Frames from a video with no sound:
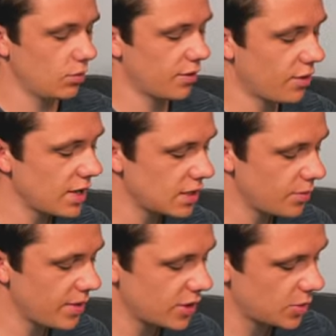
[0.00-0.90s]
we've created
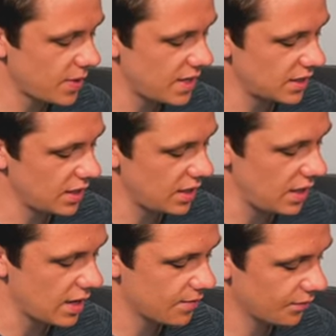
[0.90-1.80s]
a bit of space in
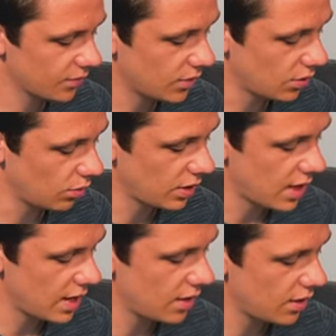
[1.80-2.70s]
here,
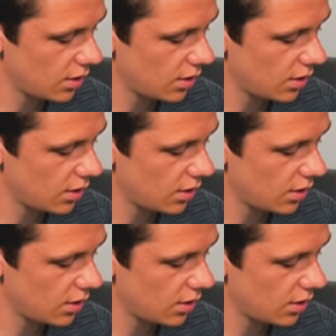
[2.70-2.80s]
okay?